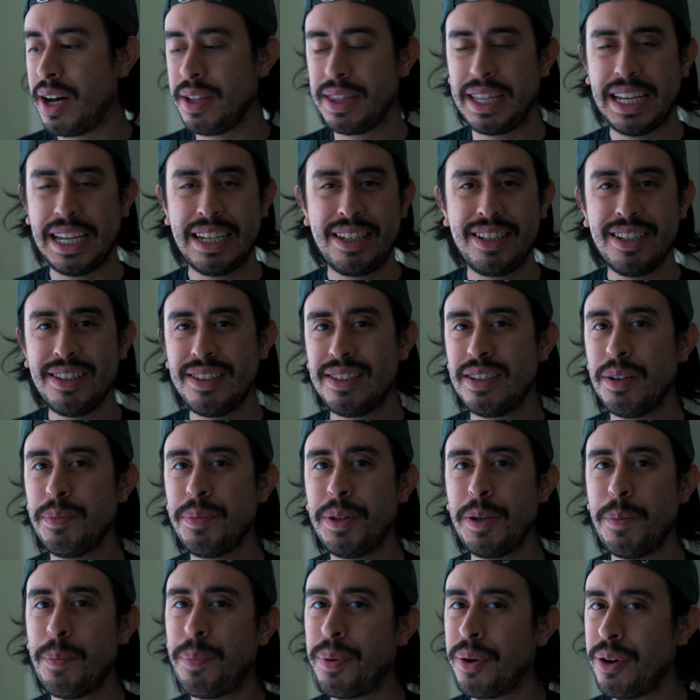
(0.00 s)
They did
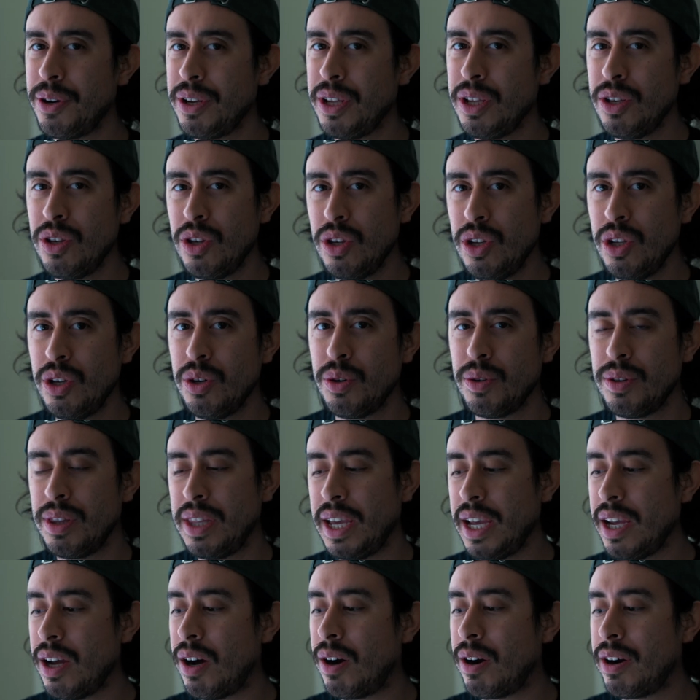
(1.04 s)
something pretty new.
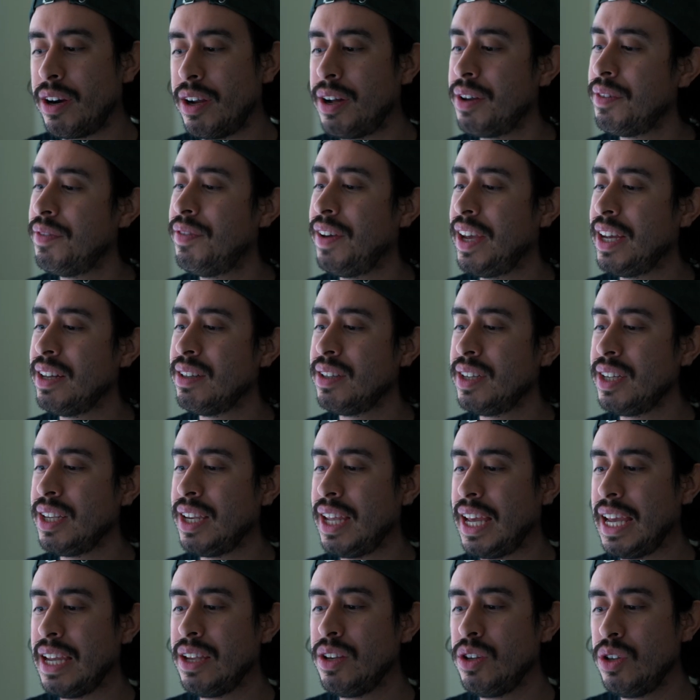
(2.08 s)
They are unveiling
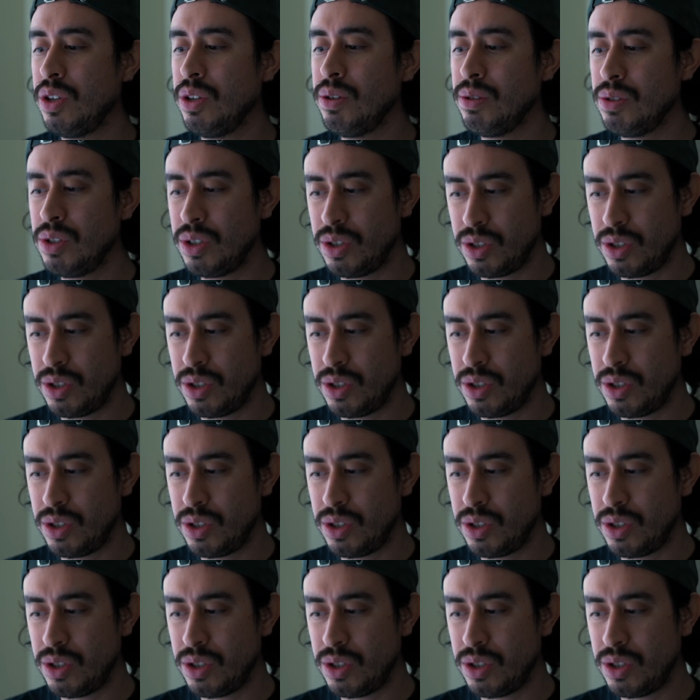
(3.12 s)
a new